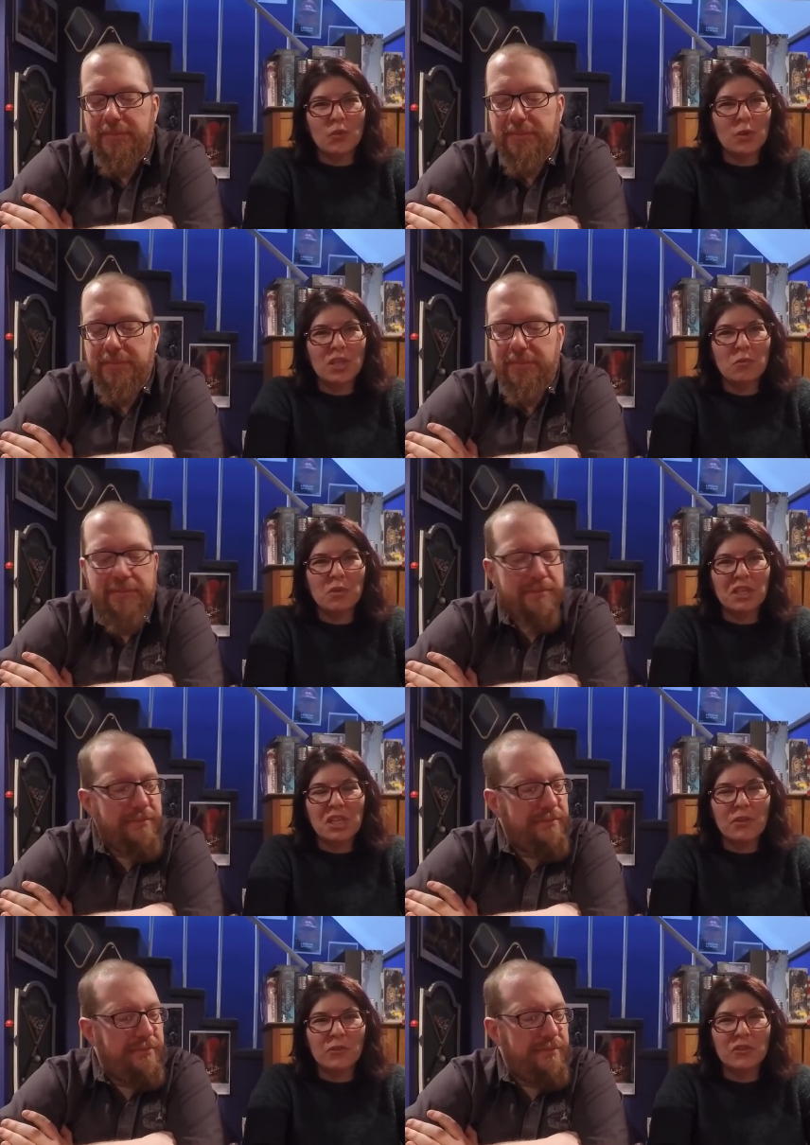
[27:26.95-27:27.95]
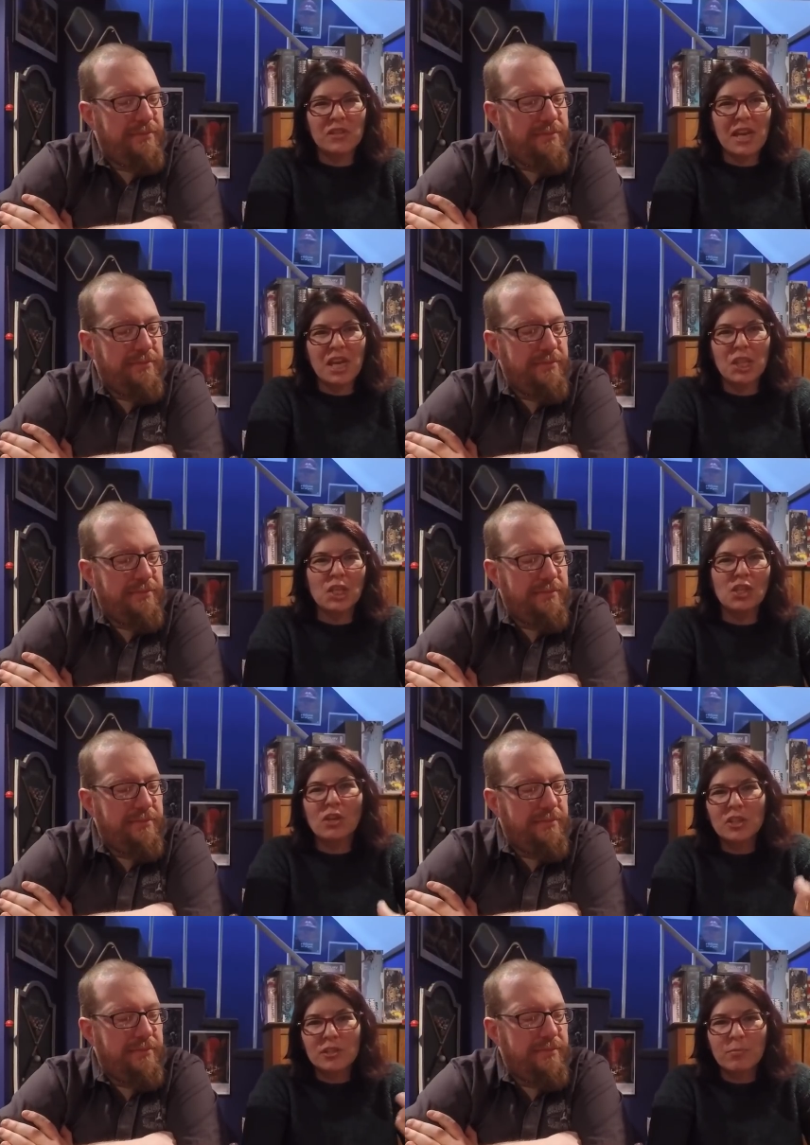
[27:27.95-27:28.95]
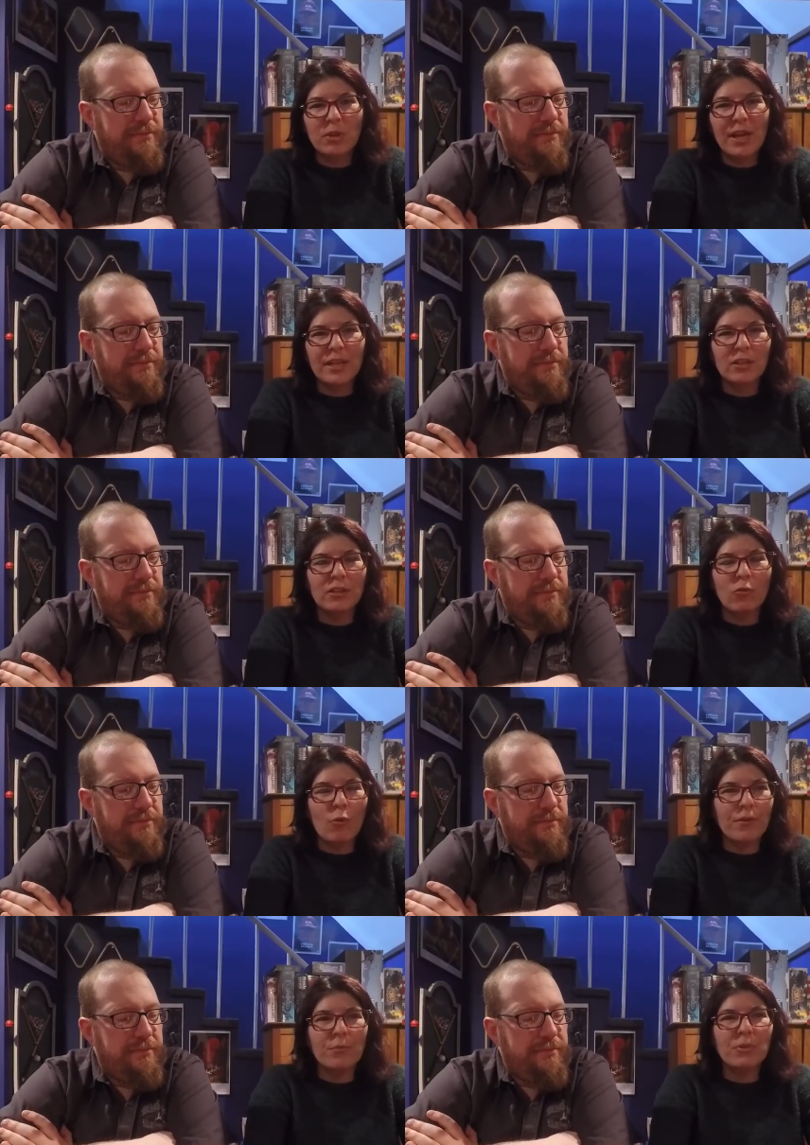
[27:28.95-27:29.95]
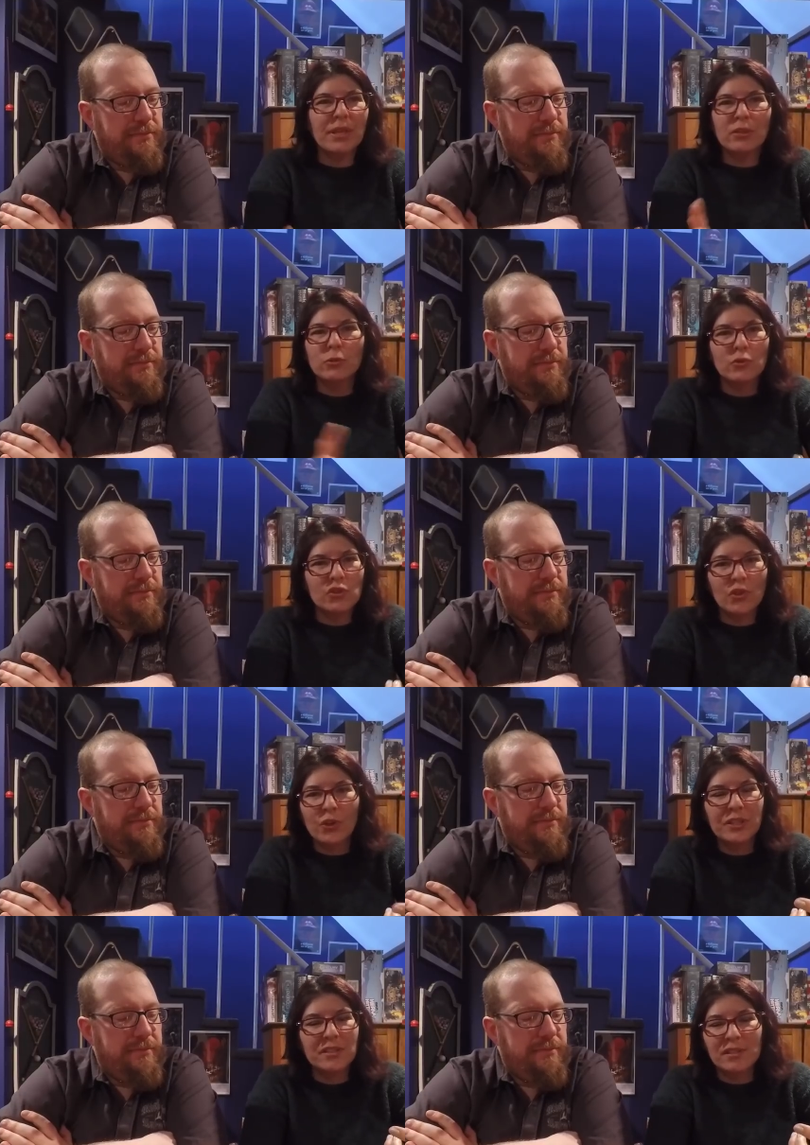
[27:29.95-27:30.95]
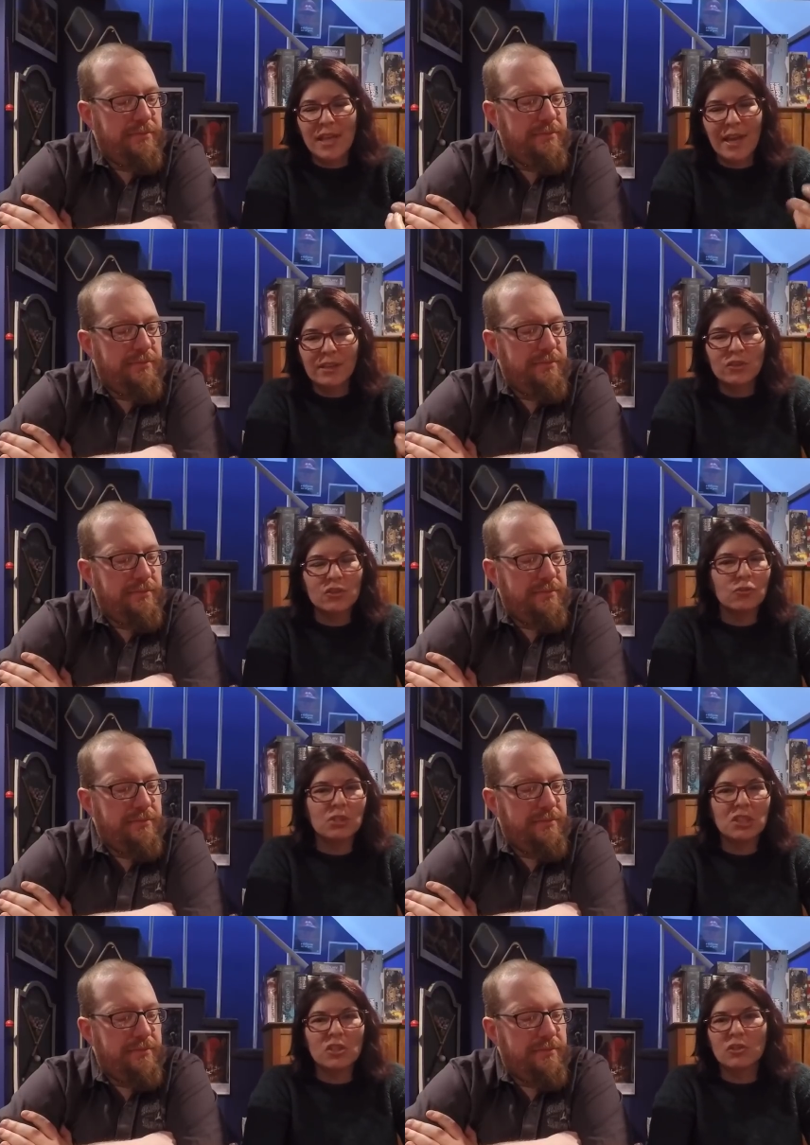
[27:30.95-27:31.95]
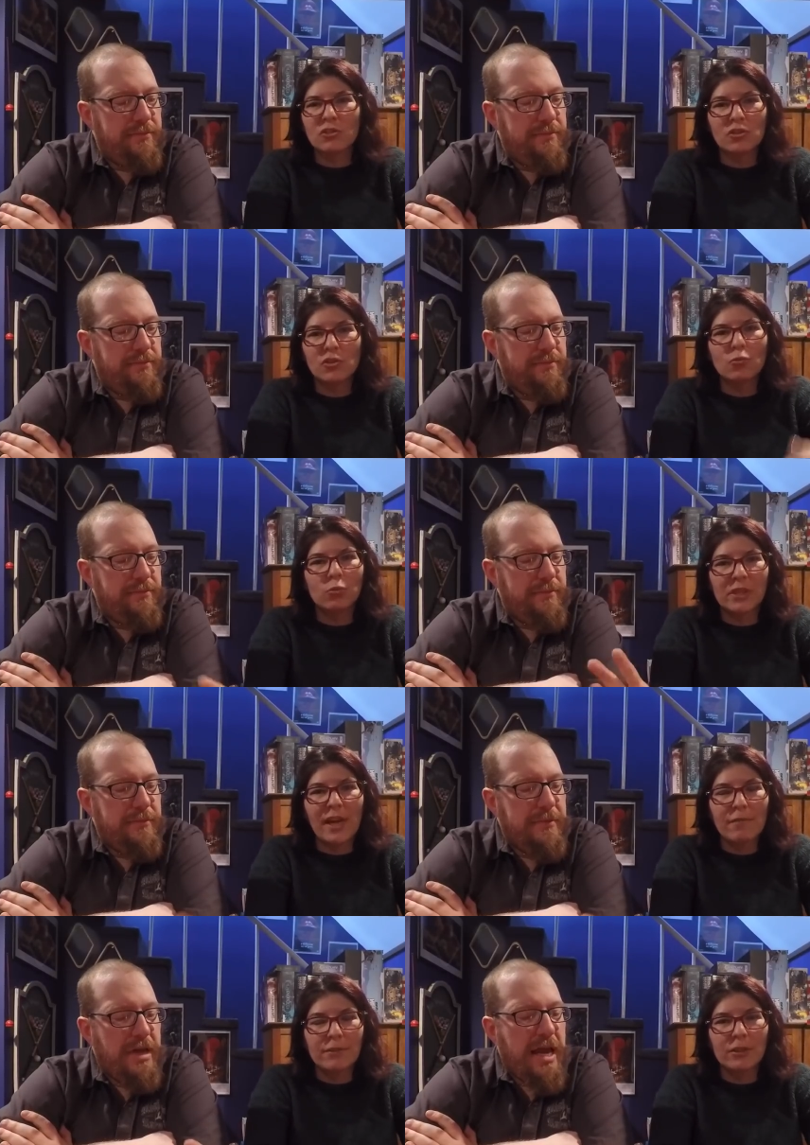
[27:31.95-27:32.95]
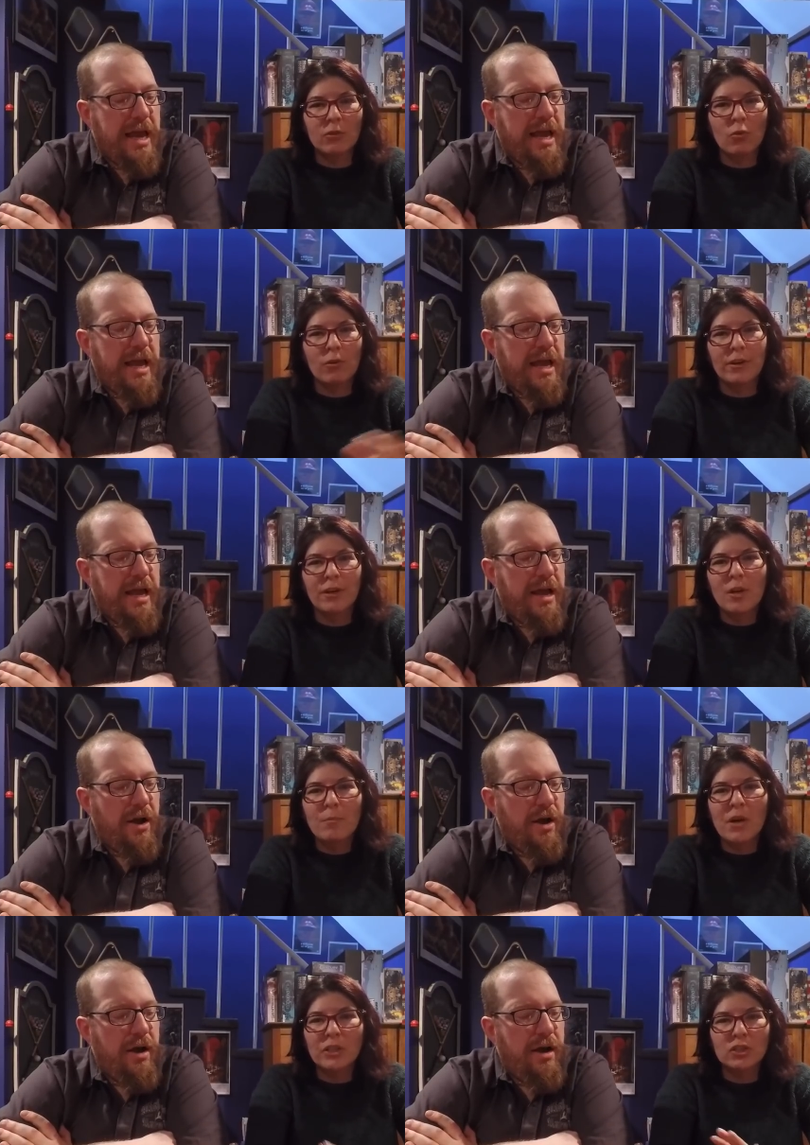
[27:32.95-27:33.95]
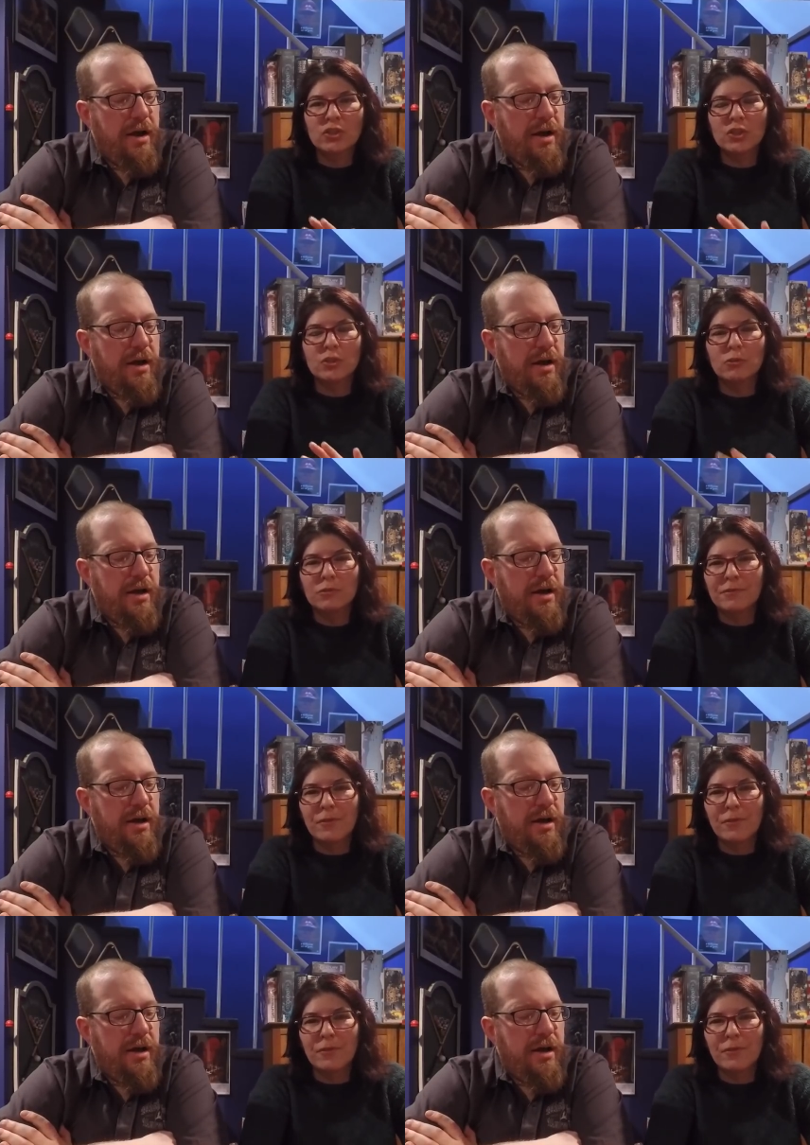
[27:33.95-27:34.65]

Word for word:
Speaker 1: He would either say the youngest player or the player whose turn is next. You need to do whatever or punish you for